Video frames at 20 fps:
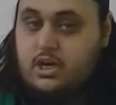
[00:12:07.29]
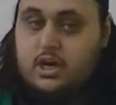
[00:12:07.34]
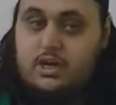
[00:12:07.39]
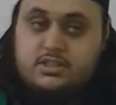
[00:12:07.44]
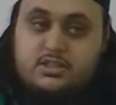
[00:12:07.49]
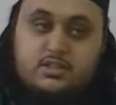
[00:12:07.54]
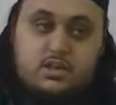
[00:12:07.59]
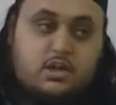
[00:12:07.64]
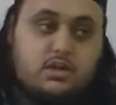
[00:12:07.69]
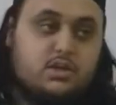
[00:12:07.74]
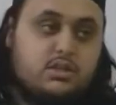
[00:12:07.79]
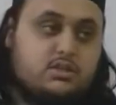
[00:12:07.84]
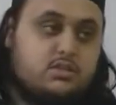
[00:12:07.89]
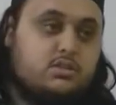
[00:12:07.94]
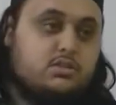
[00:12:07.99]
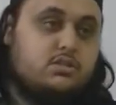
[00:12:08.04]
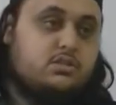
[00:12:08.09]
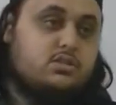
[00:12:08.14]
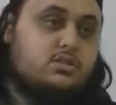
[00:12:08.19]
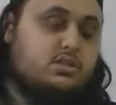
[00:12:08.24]
as long
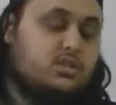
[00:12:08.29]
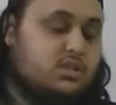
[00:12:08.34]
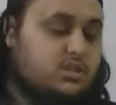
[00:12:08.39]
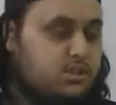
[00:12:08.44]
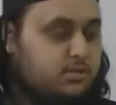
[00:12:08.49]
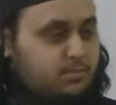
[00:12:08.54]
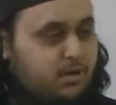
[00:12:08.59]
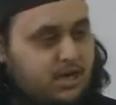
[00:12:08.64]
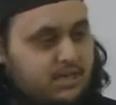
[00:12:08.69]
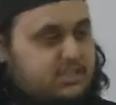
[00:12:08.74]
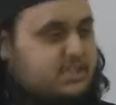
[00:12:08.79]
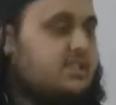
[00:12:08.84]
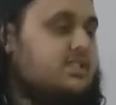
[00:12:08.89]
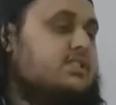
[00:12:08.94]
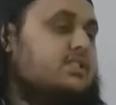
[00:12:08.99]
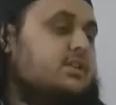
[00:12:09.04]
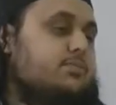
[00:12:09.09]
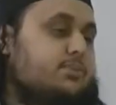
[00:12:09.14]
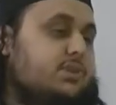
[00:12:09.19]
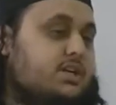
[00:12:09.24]
as namaz can
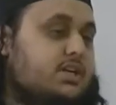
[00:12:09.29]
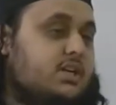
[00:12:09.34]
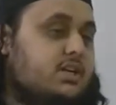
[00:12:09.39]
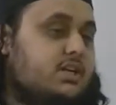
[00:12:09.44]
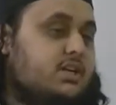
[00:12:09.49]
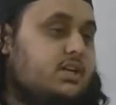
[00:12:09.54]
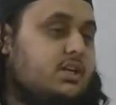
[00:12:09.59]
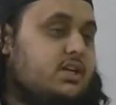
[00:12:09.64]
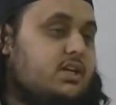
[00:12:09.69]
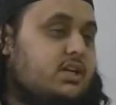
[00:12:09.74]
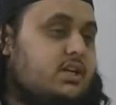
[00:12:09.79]
still be done,